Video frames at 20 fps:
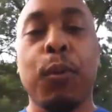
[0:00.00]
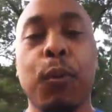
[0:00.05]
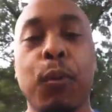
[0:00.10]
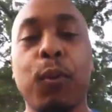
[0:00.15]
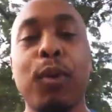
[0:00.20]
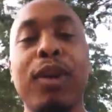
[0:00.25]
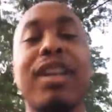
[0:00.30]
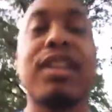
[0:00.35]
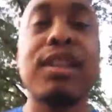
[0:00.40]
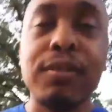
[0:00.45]

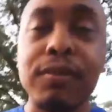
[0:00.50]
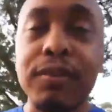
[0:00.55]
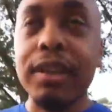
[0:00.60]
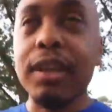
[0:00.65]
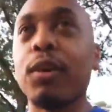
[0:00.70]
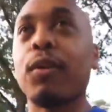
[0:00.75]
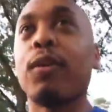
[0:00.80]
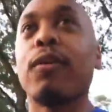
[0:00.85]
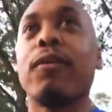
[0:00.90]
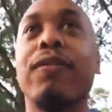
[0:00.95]
What is fear?
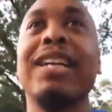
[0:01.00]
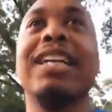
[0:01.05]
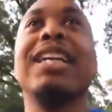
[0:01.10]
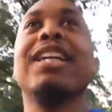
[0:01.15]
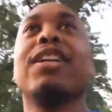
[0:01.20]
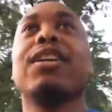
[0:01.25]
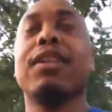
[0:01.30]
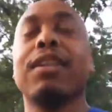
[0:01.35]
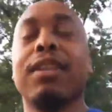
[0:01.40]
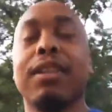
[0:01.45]

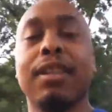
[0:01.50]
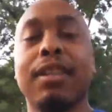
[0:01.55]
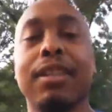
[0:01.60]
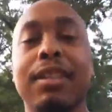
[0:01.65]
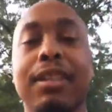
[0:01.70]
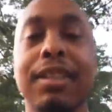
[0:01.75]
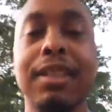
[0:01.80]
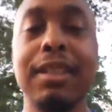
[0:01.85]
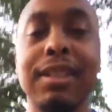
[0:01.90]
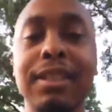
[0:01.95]
Fear
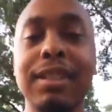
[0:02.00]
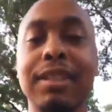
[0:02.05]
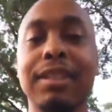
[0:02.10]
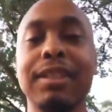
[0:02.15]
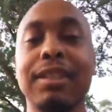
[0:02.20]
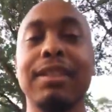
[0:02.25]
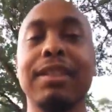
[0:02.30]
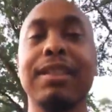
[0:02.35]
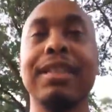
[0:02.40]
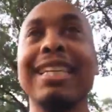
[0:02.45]

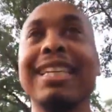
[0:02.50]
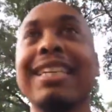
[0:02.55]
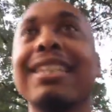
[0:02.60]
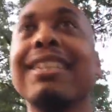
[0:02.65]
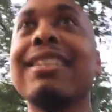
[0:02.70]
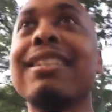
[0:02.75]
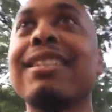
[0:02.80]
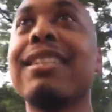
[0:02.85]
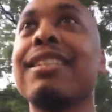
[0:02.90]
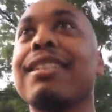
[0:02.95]

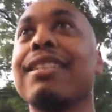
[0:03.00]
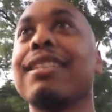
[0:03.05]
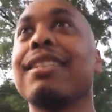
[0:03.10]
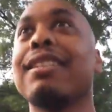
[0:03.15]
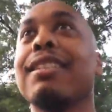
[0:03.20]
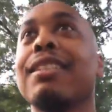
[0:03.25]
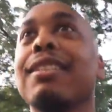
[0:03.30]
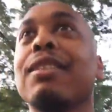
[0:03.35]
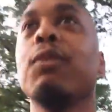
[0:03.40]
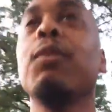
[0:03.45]

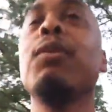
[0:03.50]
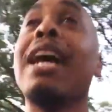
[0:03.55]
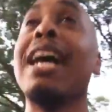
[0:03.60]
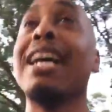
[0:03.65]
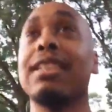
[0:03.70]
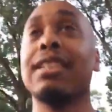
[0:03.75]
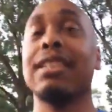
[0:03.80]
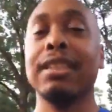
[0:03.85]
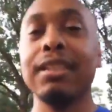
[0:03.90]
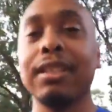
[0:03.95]
is, well,
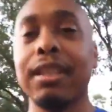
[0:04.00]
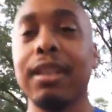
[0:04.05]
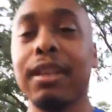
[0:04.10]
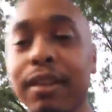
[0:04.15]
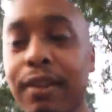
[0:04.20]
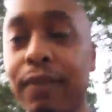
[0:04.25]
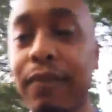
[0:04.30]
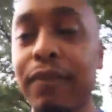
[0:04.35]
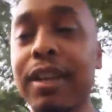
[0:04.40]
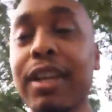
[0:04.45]
actually,
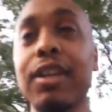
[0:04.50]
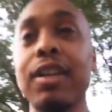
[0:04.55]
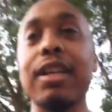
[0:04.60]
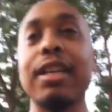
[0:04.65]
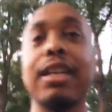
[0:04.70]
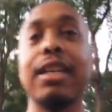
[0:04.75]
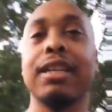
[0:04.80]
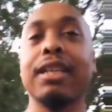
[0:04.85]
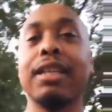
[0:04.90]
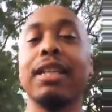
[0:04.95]
fear
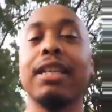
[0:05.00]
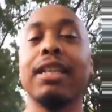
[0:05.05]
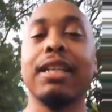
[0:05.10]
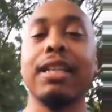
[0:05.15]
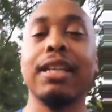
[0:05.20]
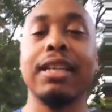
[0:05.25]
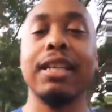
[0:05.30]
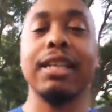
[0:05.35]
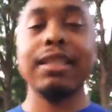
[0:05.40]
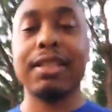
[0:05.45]

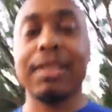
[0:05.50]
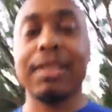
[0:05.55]
is